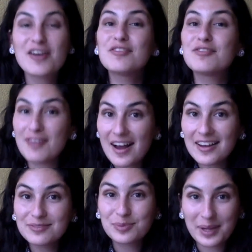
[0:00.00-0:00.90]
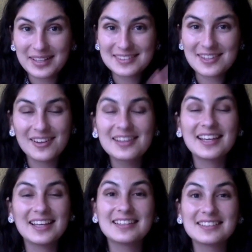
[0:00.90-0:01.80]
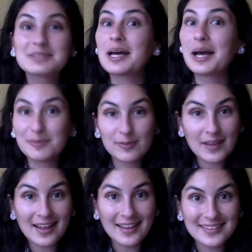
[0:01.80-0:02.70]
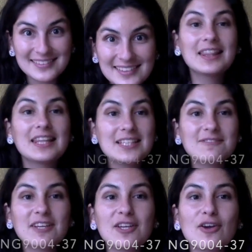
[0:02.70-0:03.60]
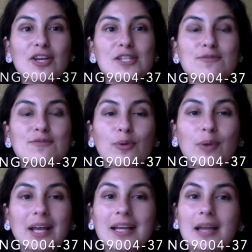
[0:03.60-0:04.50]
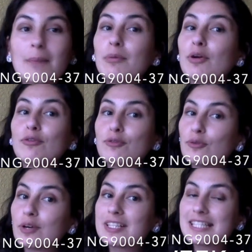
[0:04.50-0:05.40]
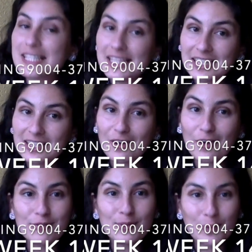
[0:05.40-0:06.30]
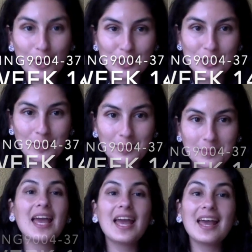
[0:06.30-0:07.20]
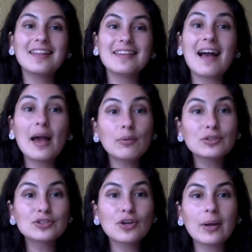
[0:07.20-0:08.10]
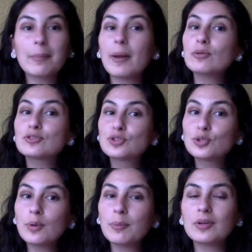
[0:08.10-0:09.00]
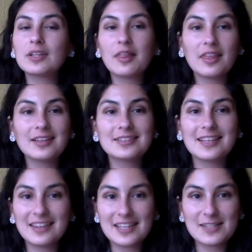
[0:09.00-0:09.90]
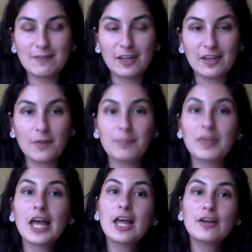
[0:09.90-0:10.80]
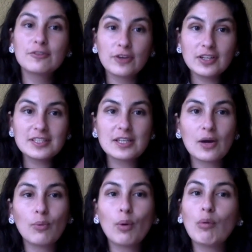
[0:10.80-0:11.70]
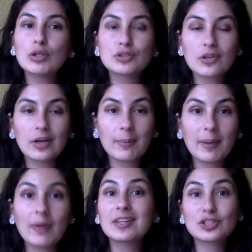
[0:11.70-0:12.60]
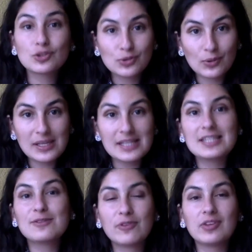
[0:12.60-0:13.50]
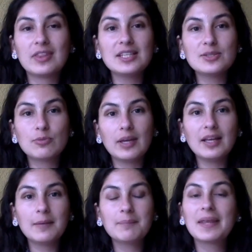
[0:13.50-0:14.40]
5 weeks only. Time flies. This video is for week number 14 of the workshop, and I will talk about 2 important things in this video. First, we will talk about the to-do list for this week,